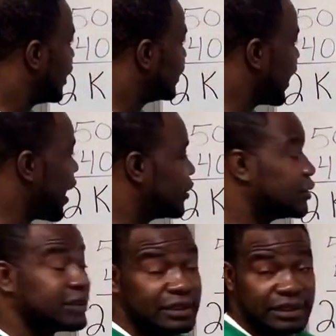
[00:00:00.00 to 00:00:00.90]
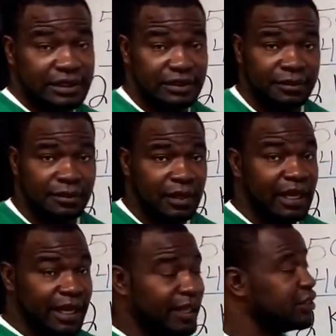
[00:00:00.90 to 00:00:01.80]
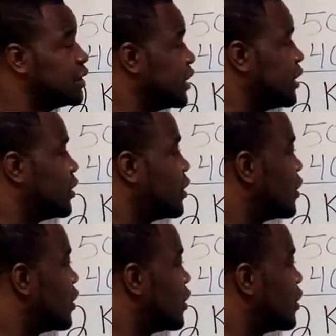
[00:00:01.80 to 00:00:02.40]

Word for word: Now, here's the deal.